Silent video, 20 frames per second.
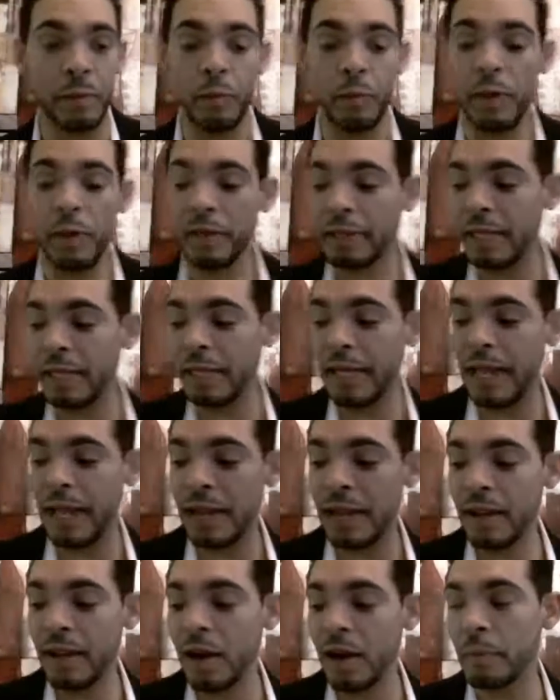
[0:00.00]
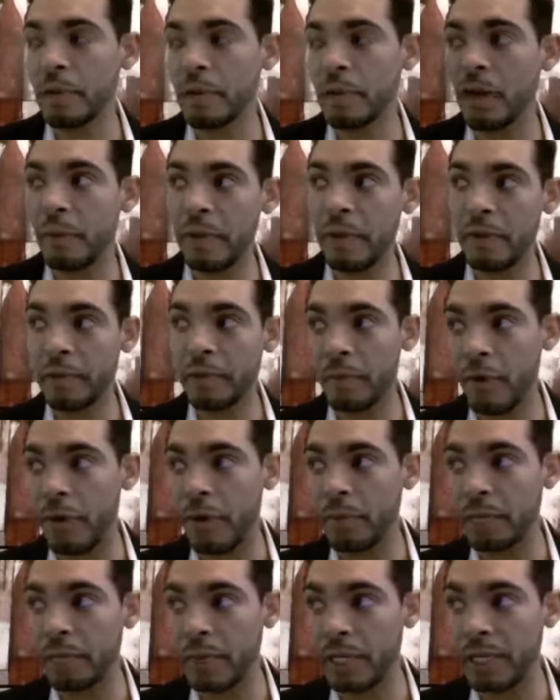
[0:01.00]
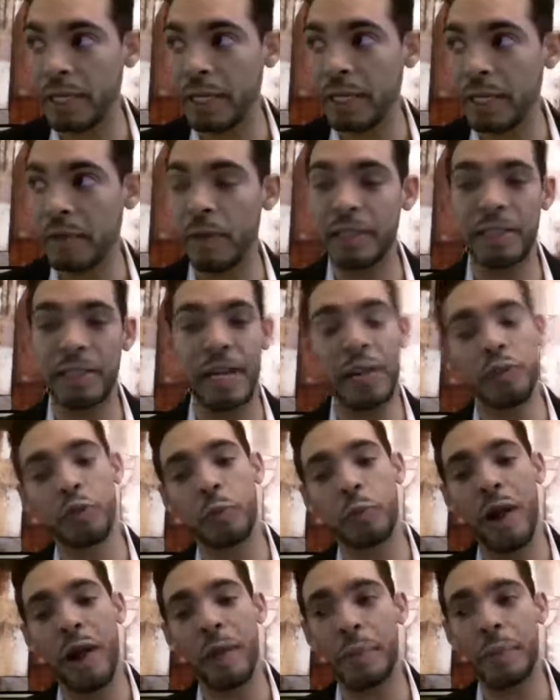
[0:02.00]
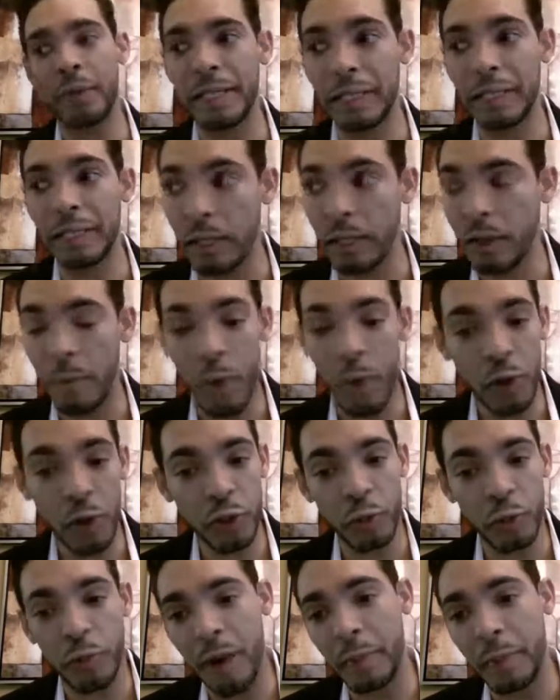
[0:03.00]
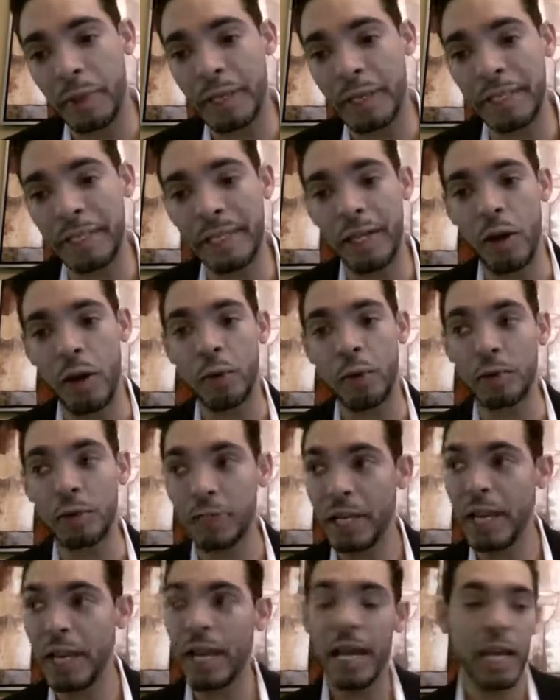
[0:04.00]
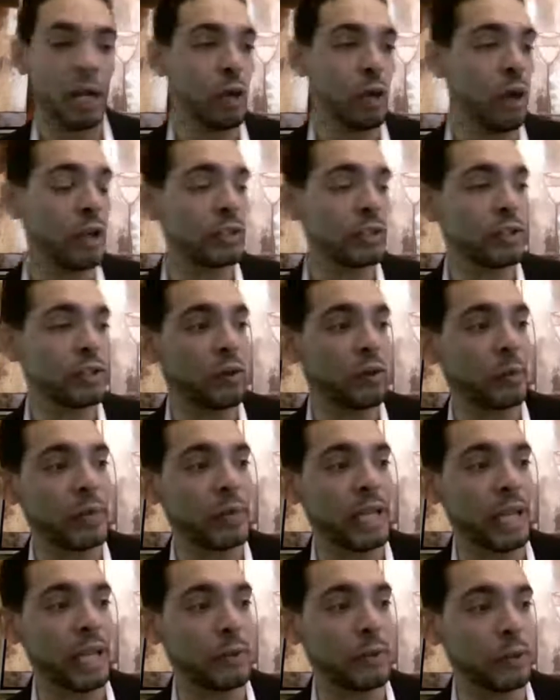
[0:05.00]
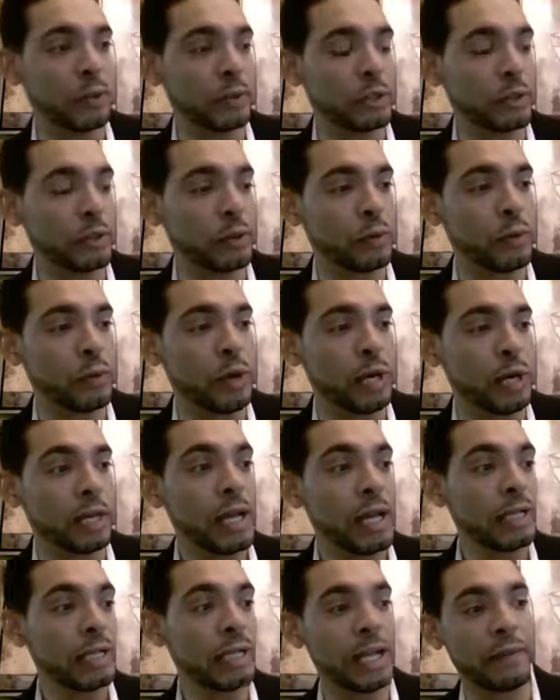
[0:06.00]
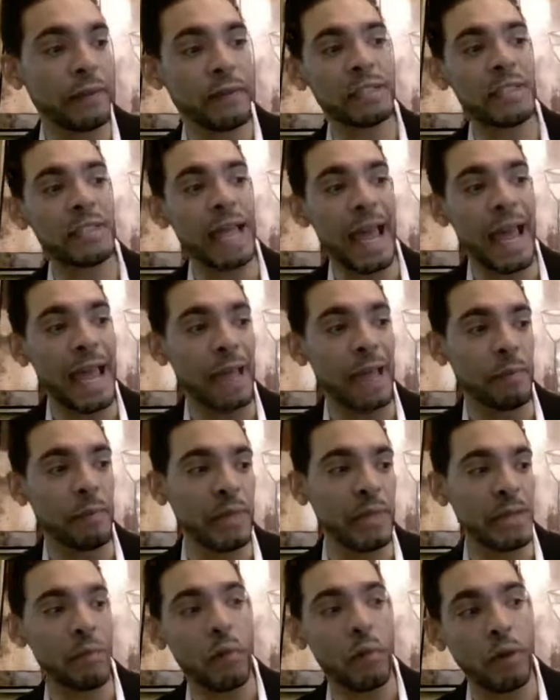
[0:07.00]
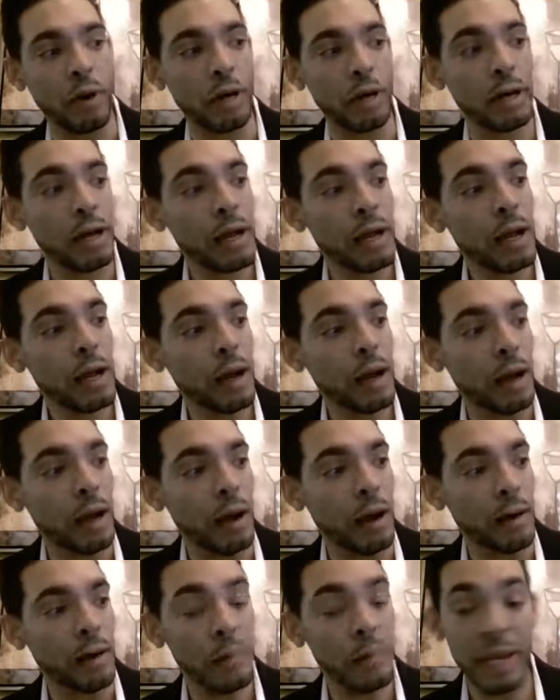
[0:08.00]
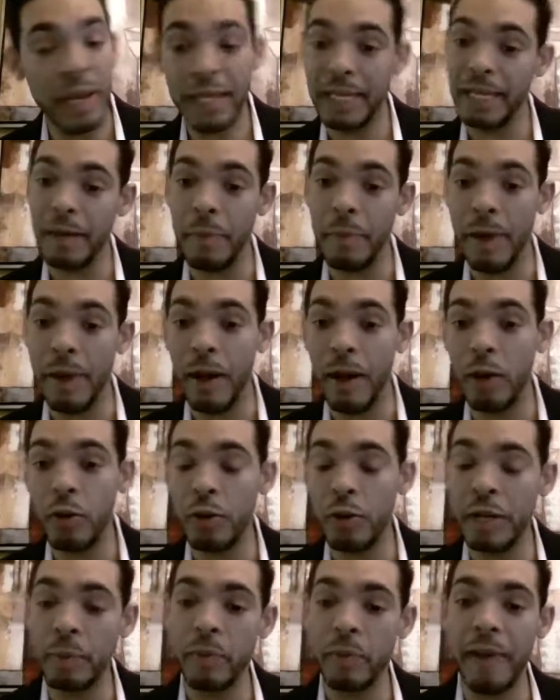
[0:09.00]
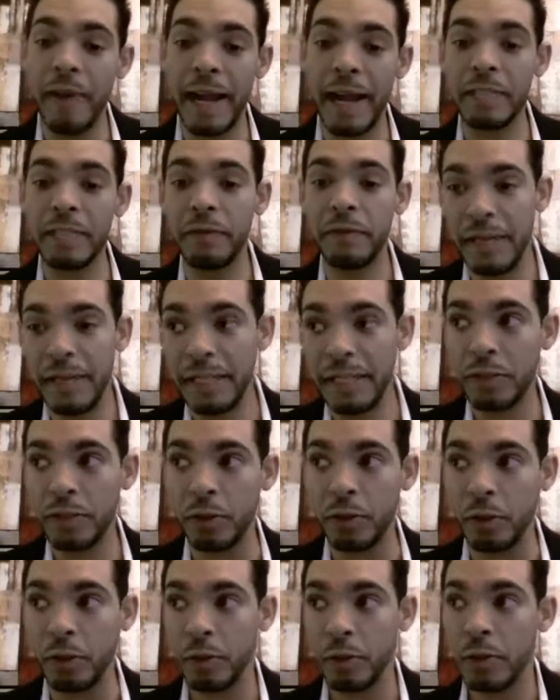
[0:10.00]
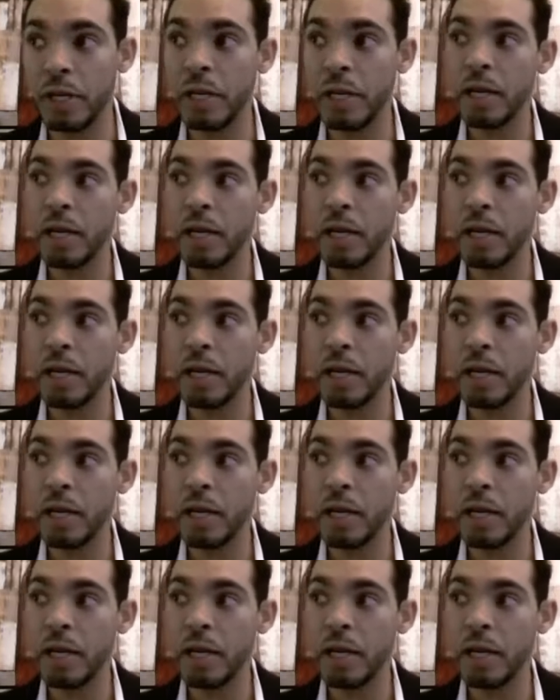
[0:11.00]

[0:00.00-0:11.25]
And with the income coming from the residential properties, the commercial properties he owns, he'll also be able to uh, leverage that and be more um, picky about who he provides fees to.